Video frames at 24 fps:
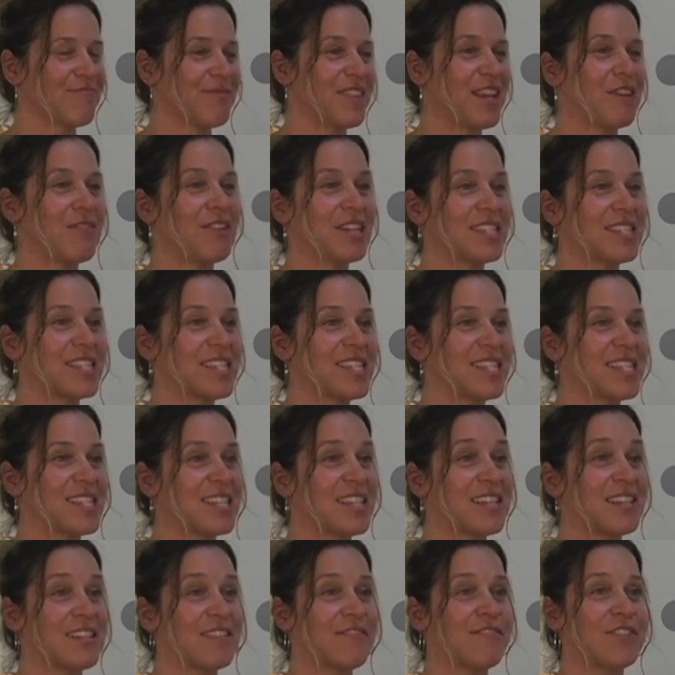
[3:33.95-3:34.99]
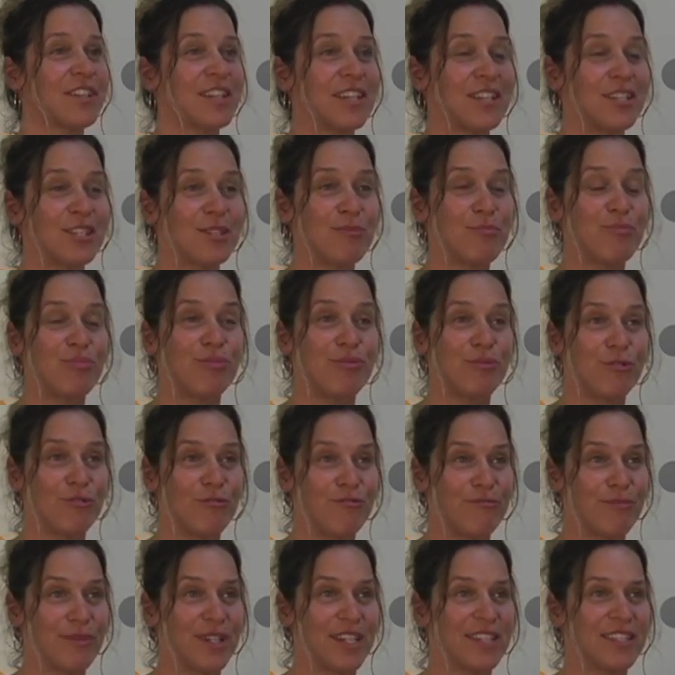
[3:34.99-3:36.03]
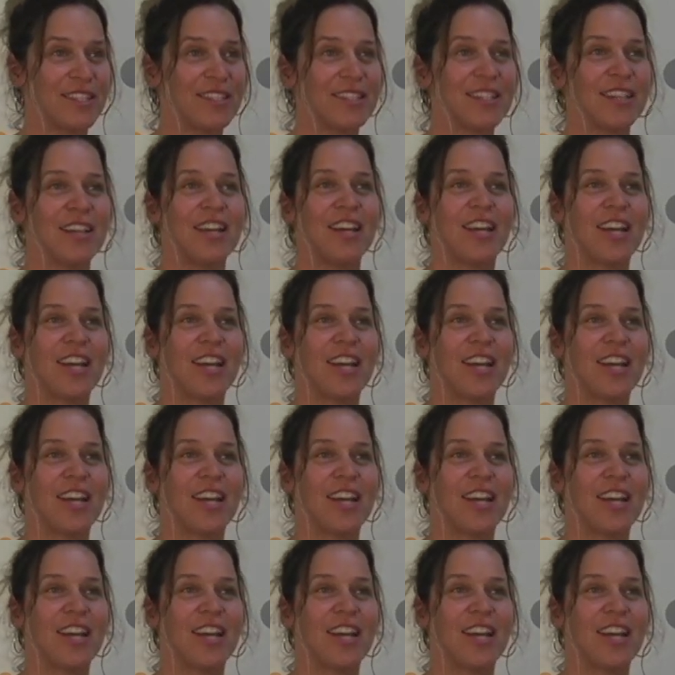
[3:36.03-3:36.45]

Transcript: there was a significant improvement